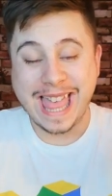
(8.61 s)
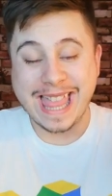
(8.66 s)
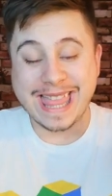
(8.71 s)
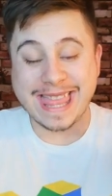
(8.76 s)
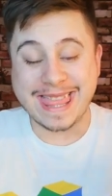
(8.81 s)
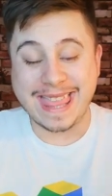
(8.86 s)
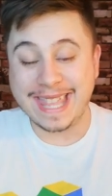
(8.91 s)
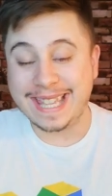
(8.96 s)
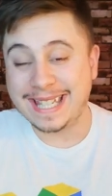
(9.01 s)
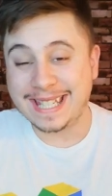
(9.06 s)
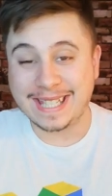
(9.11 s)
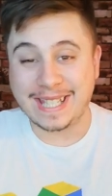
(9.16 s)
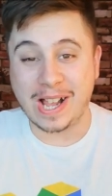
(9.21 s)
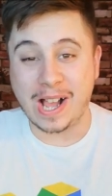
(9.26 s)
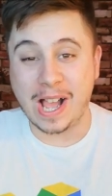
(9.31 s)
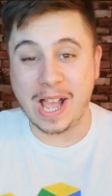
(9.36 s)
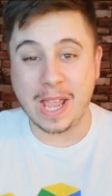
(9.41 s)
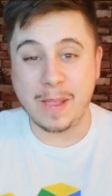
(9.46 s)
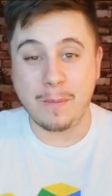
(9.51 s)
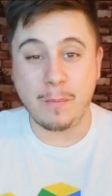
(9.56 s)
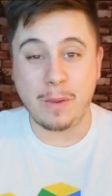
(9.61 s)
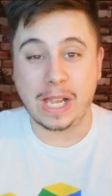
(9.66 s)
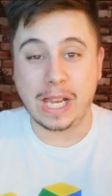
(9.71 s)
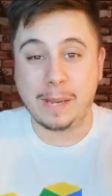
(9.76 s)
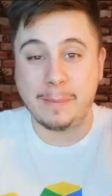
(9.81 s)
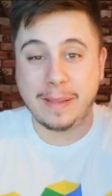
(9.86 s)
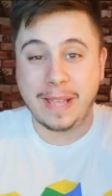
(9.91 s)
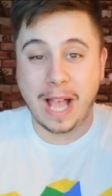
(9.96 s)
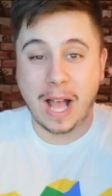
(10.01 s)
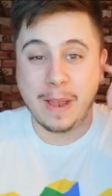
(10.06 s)
This time we're going
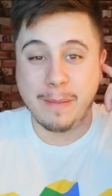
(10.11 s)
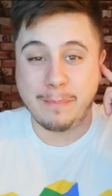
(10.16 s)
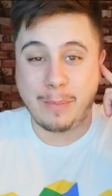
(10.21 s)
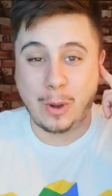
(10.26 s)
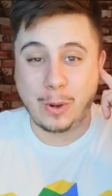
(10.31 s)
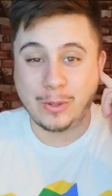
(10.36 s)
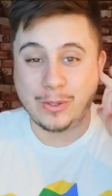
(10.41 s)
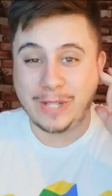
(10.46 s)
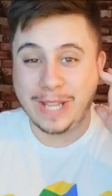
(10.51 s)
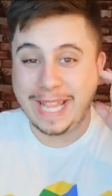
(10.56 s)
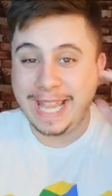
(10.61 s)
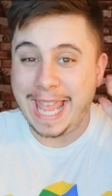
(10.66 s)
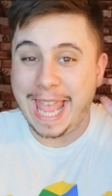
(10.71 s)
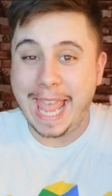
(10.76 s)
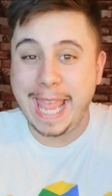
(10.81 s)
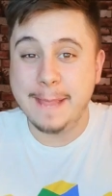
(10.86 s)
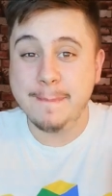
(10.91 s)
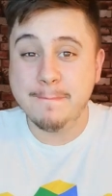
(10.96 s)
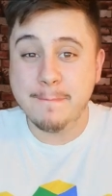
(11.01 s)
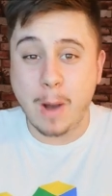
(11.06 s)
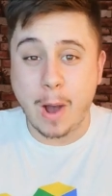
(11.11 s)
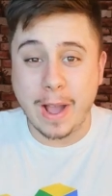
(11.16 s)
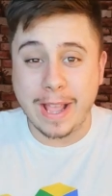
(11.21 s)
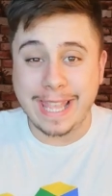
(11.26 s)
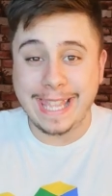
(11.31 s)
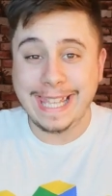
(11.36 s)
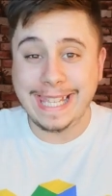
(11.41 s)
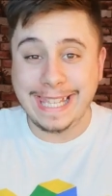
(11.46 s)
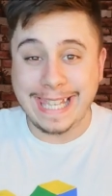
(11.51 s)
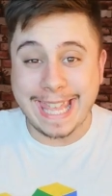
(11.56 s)
to be unboxing a
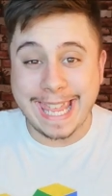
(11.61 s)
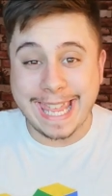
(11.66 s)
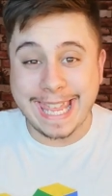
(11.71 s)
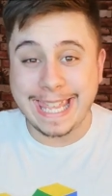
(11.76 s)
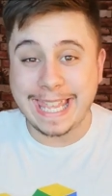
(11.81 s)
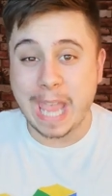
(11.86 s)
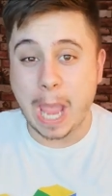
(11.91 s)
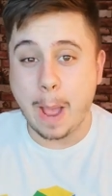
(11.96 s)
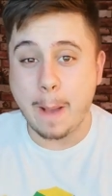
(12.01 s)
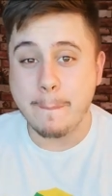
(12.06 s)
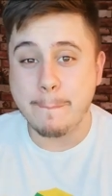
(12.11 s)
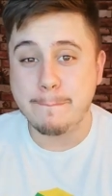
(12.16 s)
My Geek